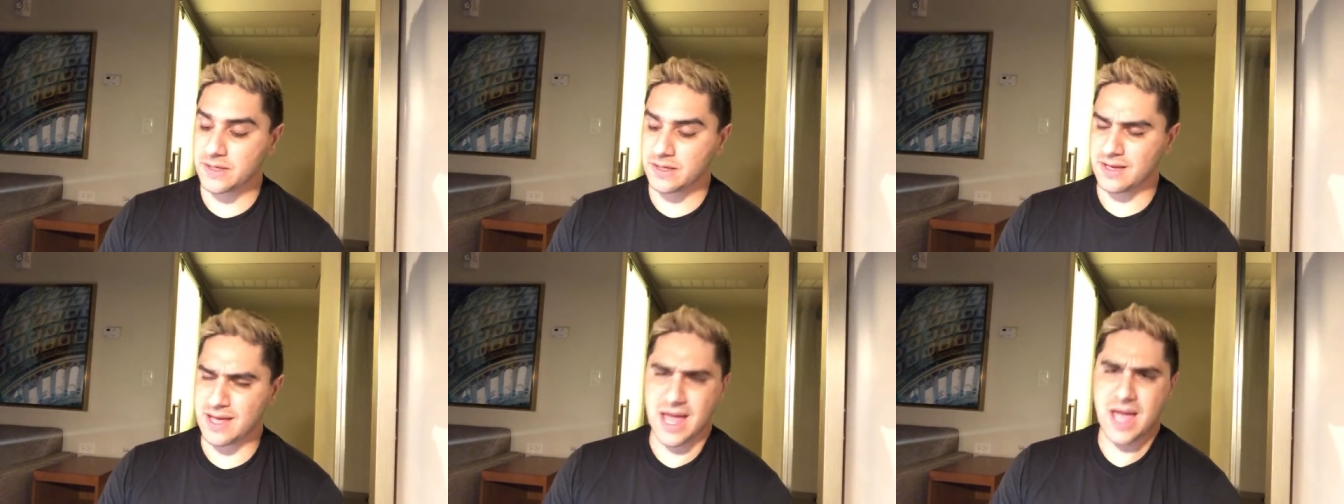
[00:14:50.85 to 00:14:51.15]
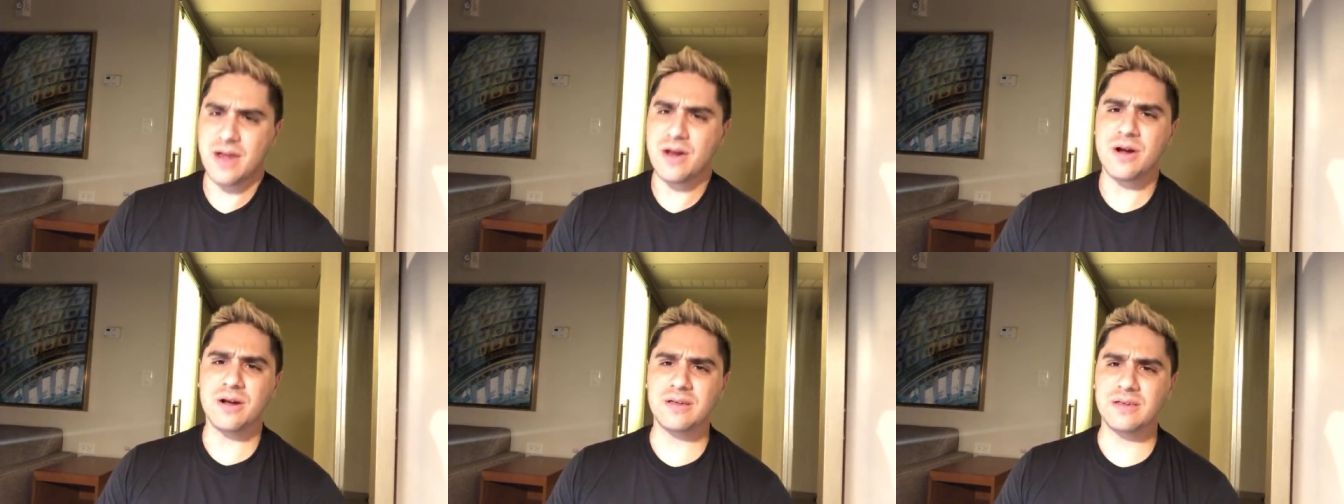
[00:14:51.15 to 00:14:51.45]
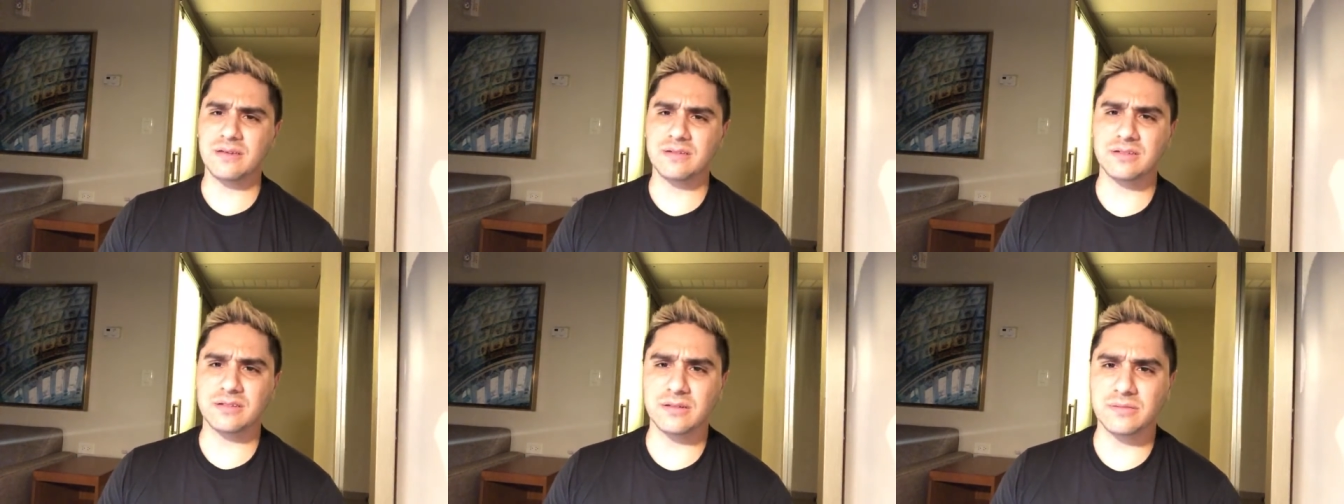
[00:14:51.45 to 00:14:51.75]

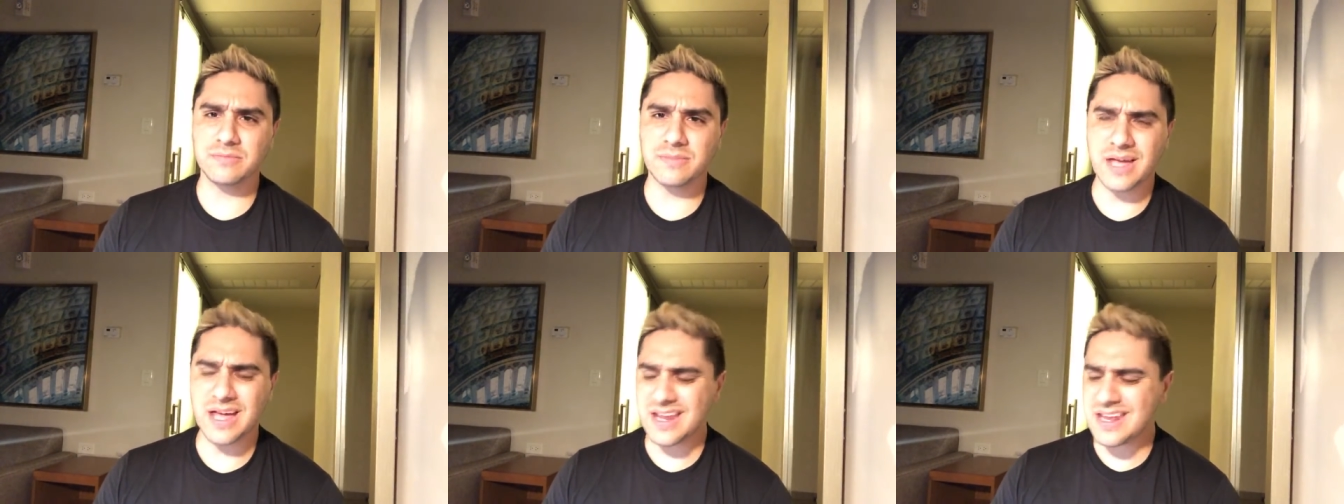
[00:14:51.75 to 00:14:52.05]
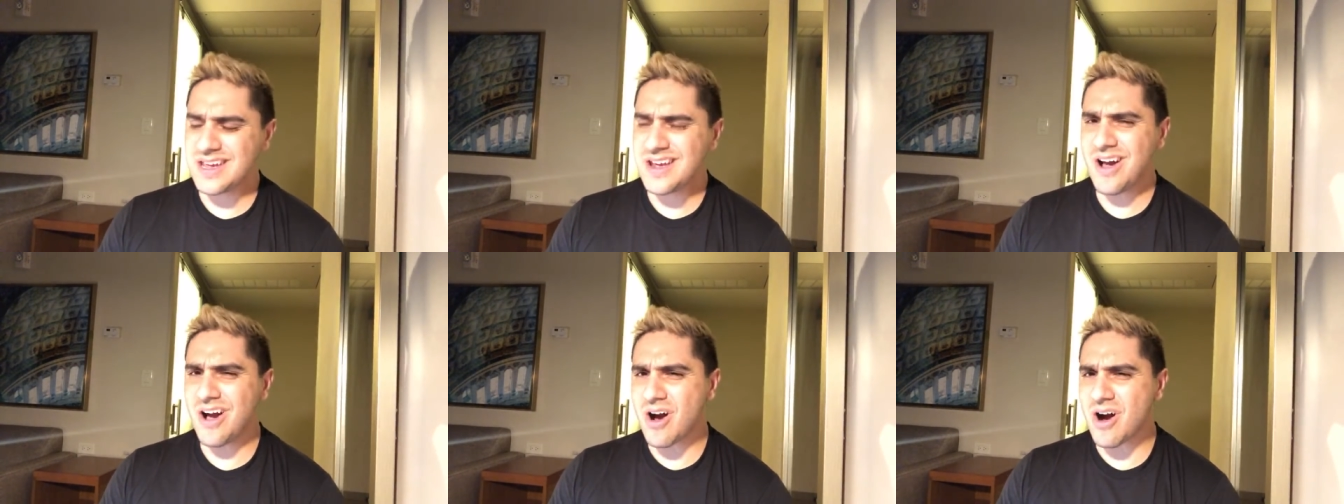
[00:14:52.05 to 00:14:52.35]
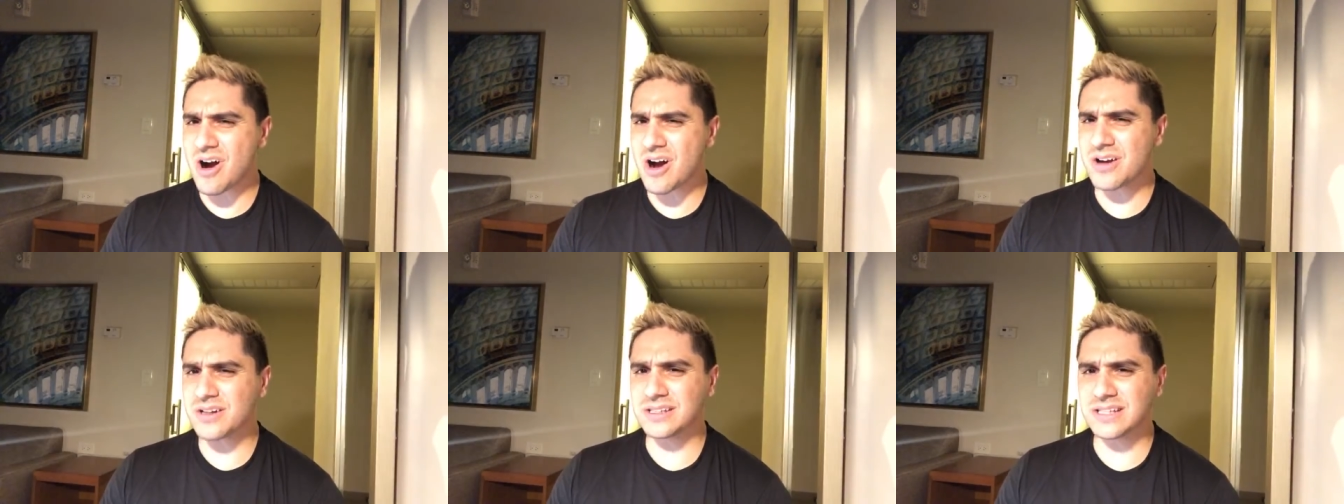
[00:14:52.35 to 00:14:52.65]
anarchism, any
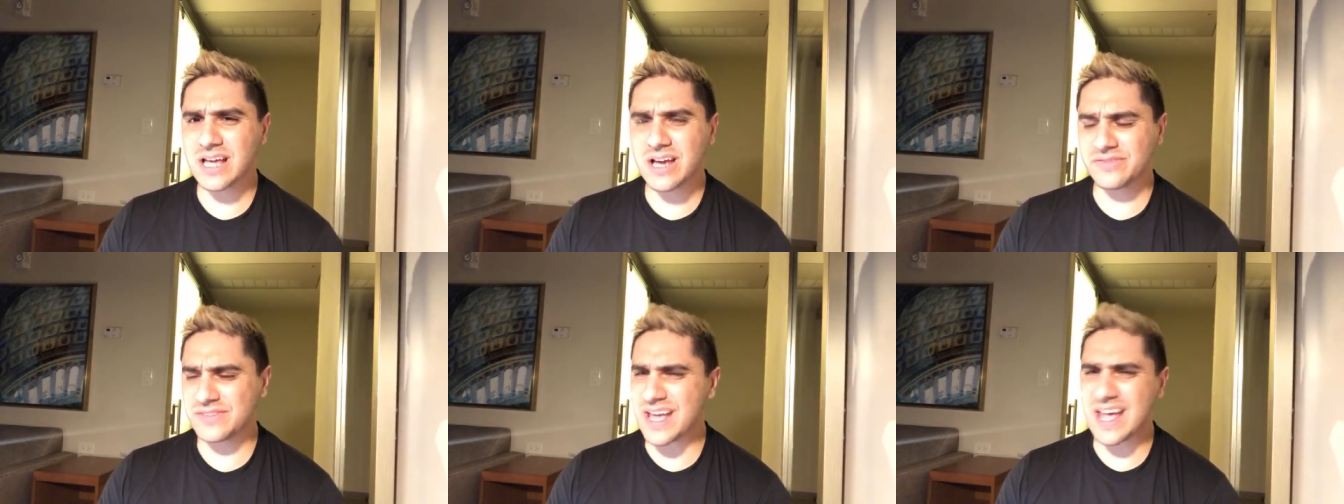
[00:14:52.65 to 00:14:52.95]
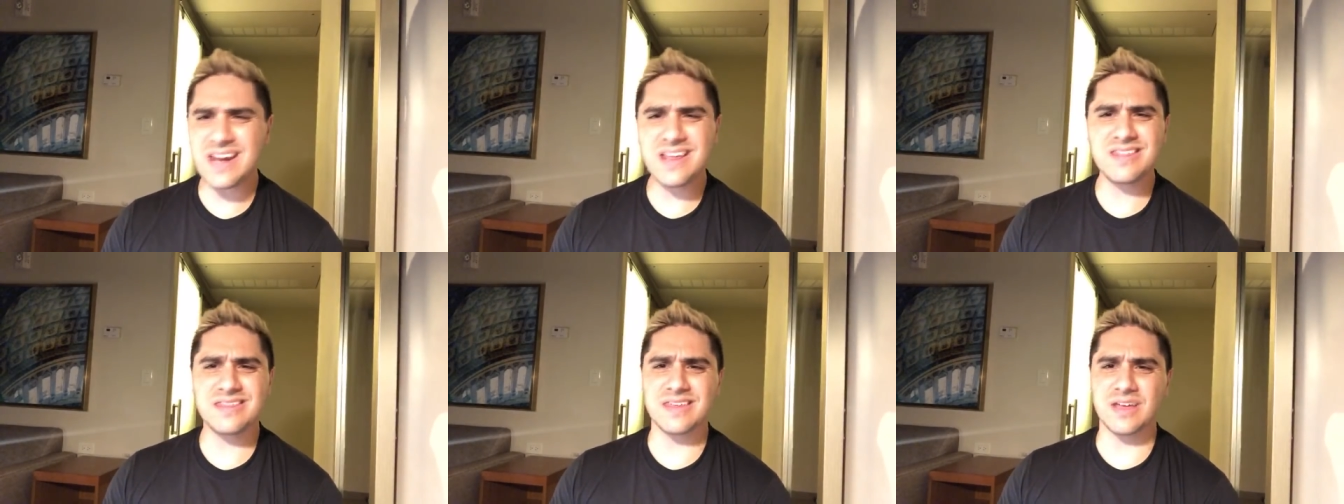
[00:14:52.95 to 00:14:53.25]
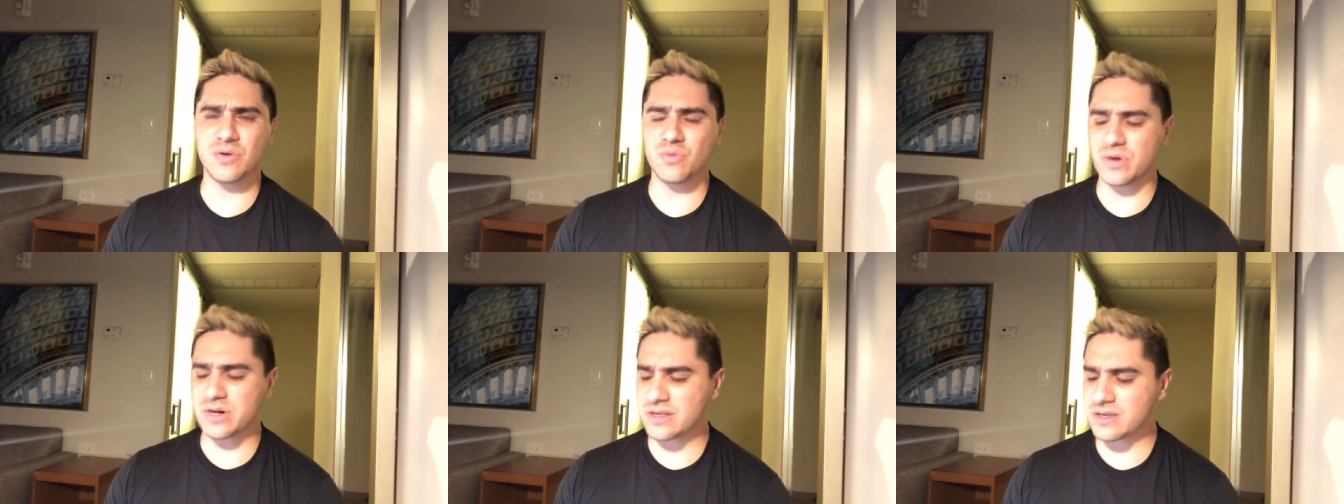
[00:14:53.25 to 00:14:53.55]
hard left,
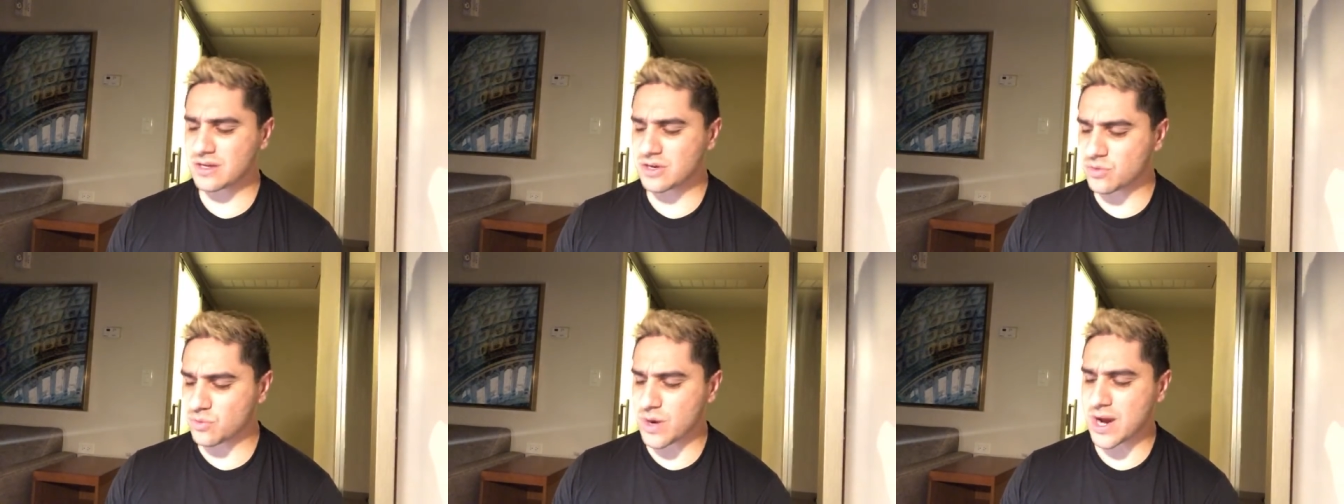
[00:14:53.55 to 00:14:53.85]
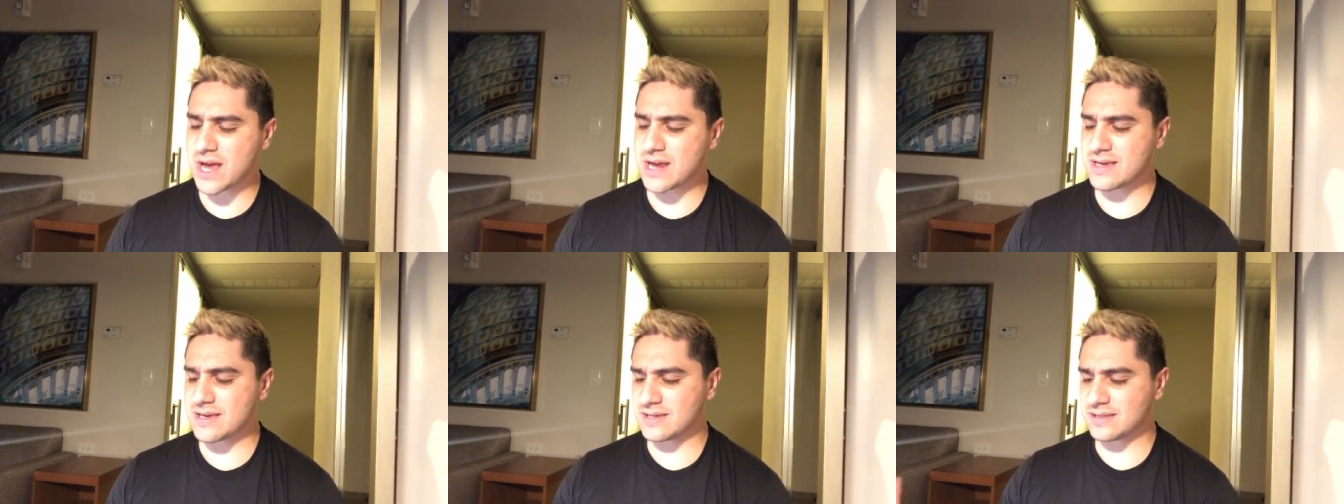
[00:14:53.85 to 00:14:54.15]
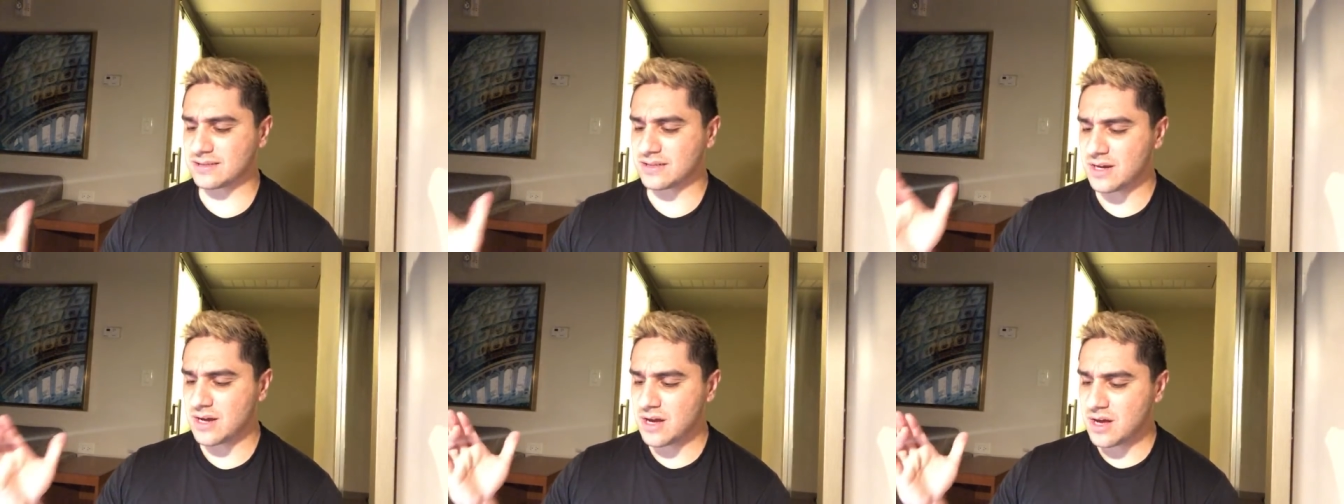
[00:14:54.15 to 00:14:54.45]
anything, one of the
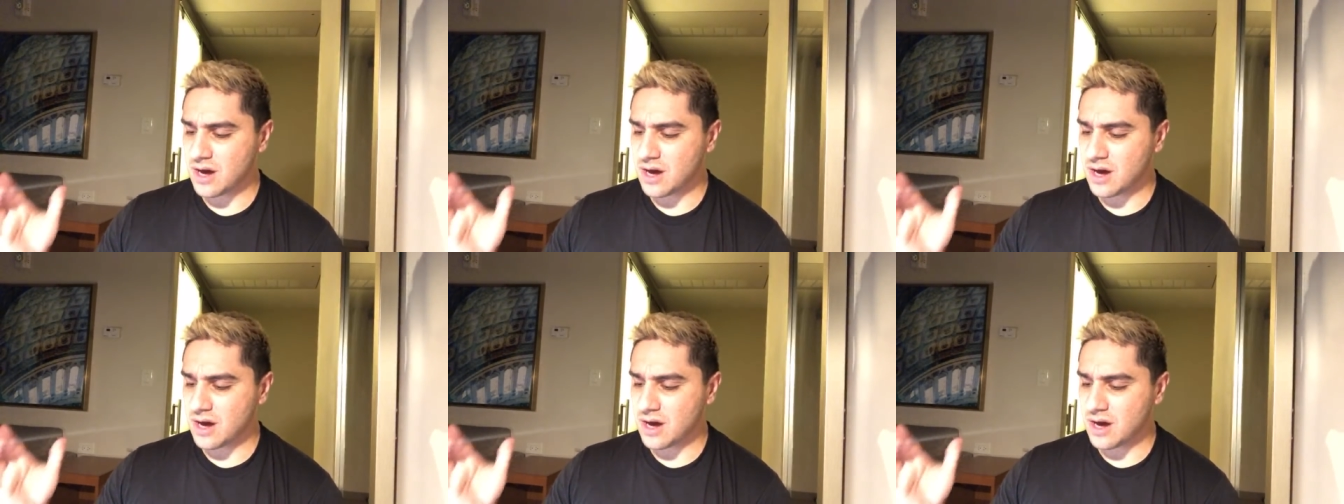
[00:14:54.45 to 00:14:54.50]
greatest